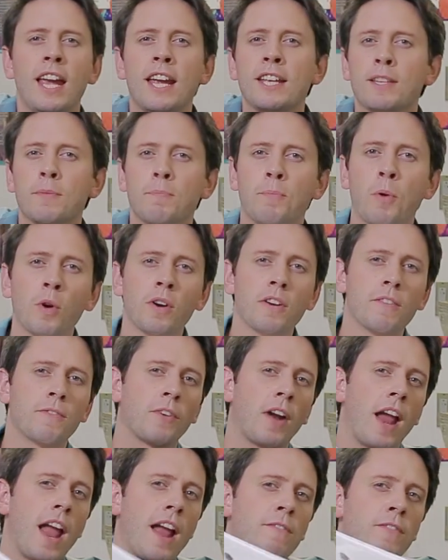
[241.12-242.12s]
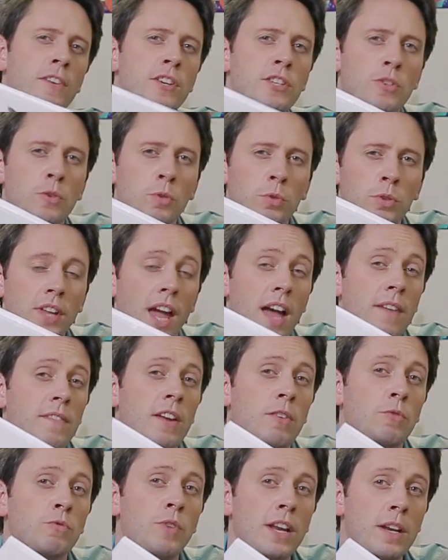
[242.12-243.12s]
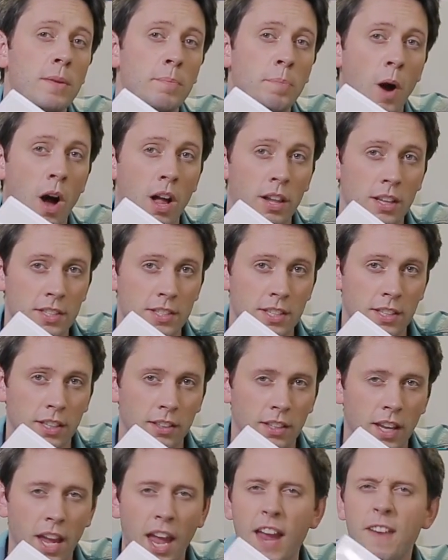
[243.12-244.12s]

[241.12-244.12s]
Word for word: It's important for every school to have a written policy,